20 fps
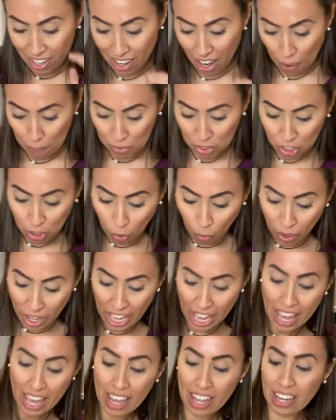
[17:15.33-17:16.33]
I'm gonna go
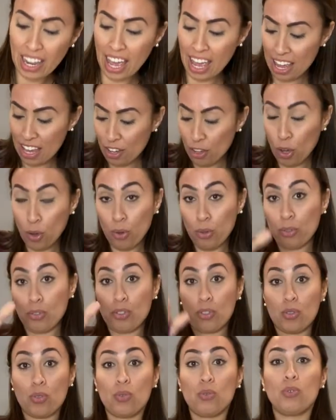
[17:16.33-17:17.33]
ahead and go
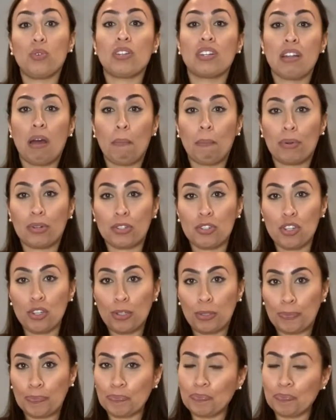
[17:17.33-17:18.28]
to number 2.